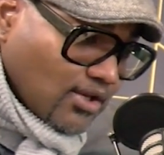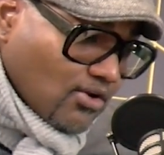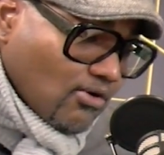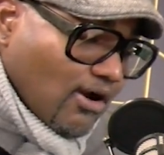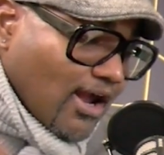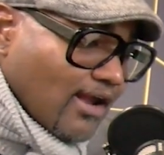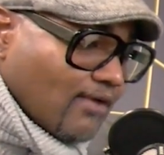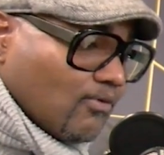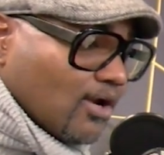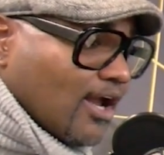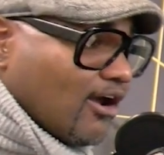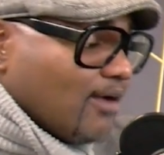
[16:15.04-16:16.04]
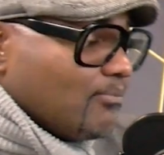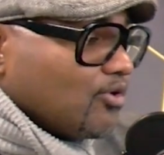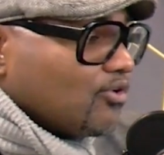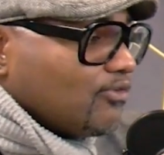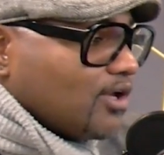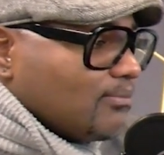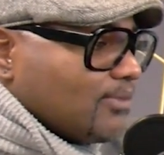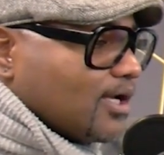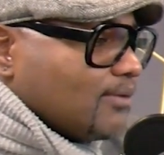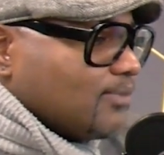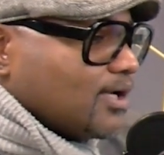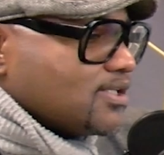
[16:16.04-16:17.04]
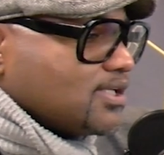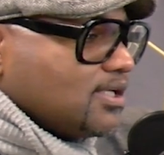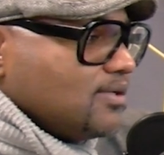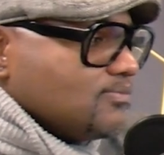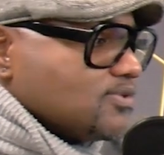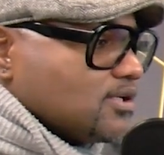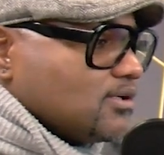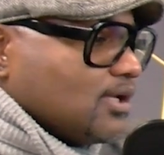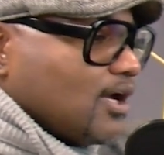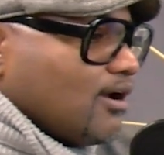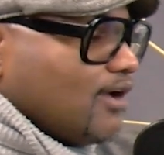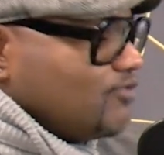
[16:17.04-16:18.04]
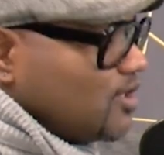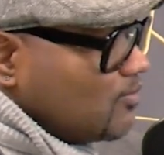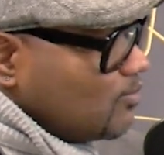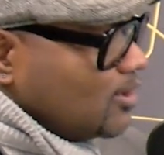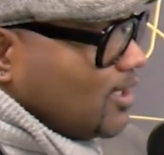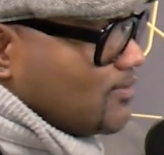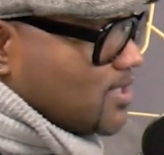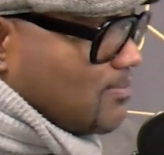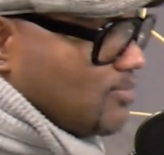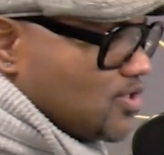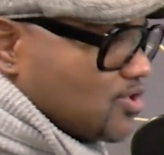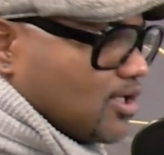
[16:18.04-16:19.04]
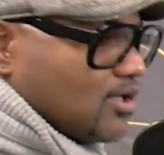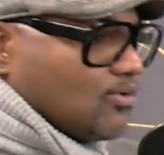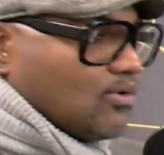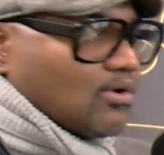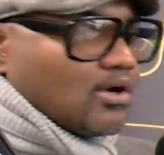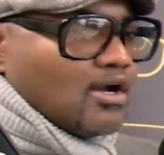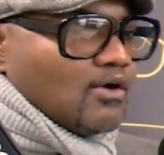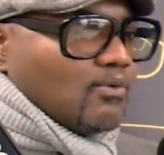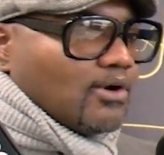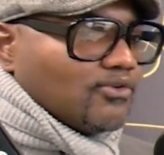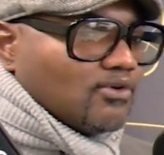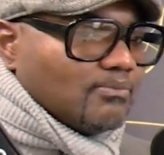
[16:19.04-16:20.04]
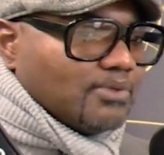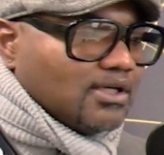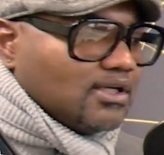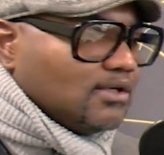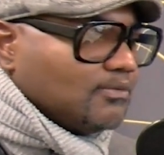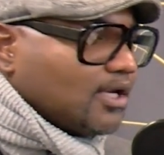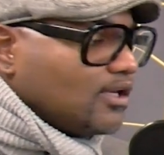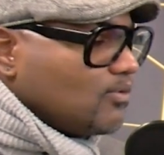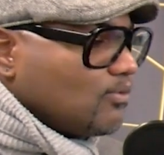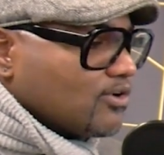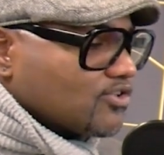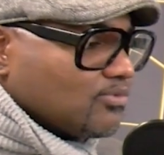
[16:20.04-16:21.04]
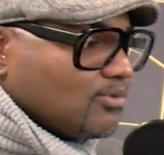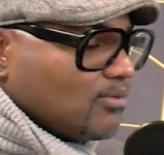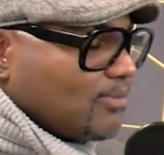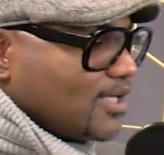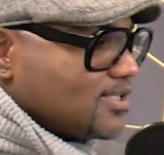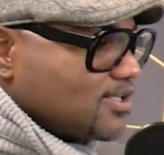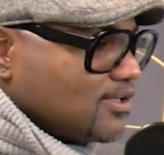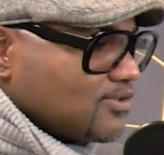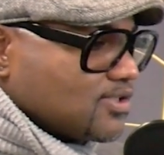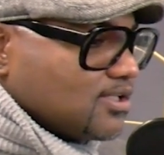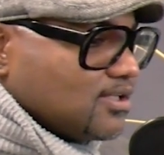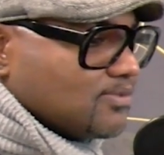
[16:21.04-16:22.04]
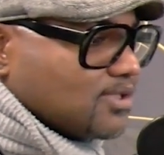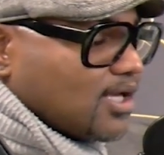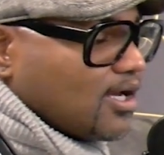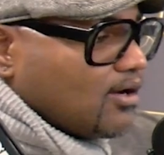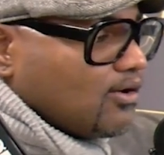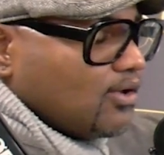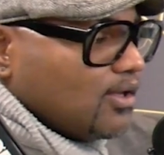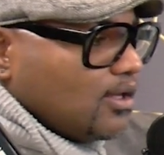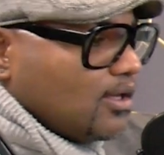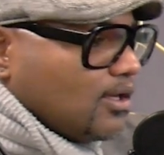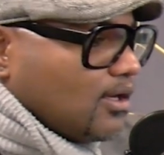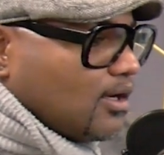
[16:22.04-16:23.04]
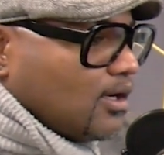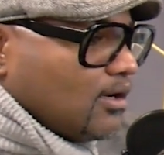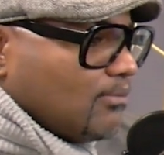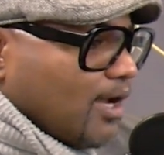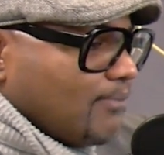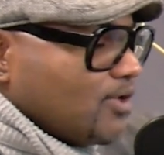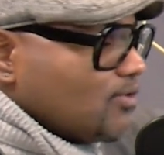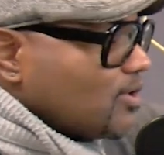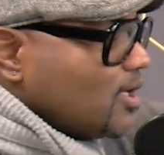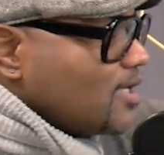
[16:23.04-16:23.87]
how I motivate my teams and how I've done when I was at Michigan or whether it be anybody that works for me or my sales teams now. I'm never going to